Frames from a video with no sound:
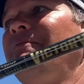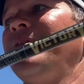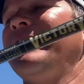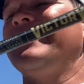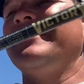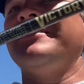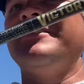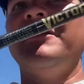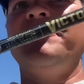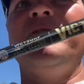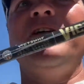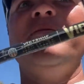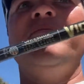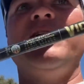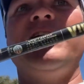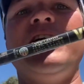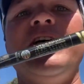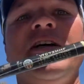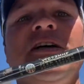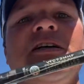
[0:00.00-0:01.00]
simply
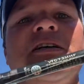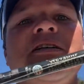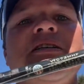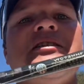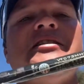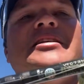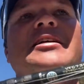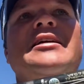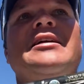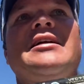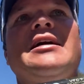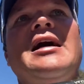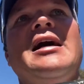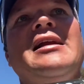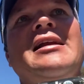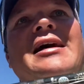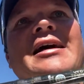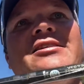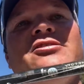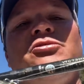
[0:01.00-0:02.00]
because I
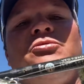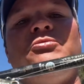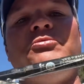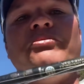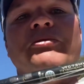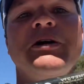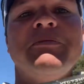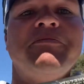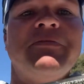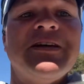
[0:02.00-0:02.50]
like to rip